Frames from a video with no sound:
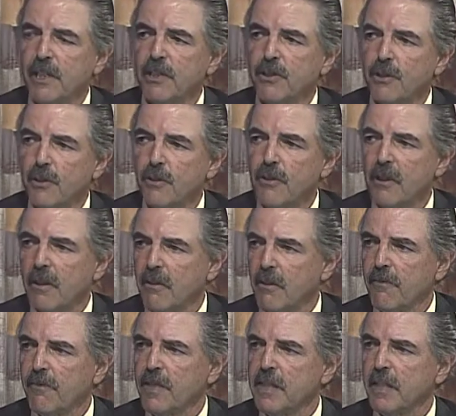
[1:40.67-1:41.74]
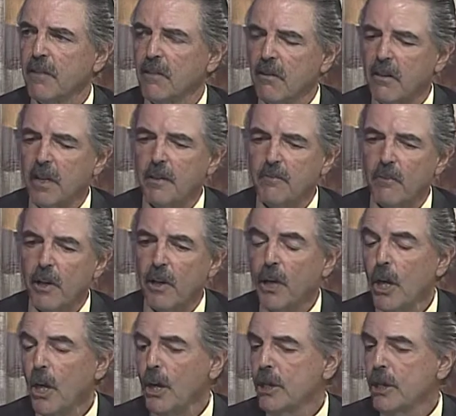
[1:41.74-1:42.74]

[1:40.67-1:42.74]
induced insufficient sleep where